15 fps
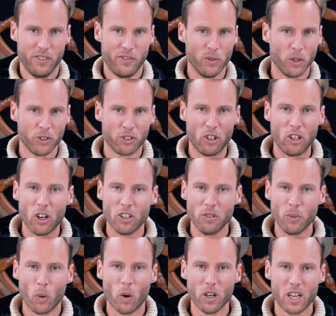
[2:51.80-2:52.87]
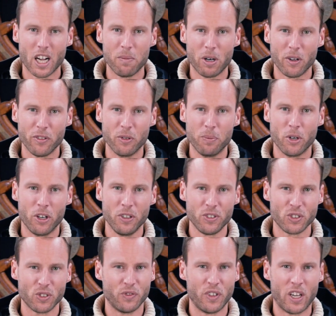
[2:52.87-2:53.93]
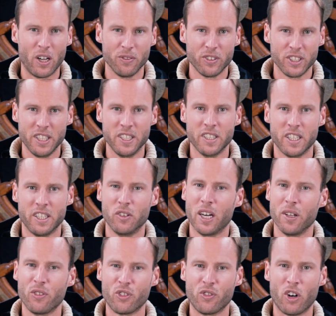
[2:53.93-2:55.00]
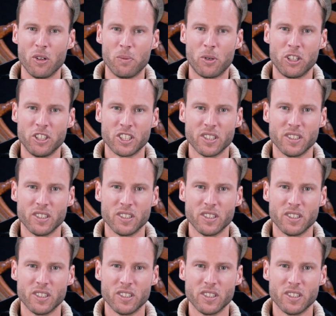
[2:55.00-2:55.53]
If you want to learn more about the birds found in and around Svalbard,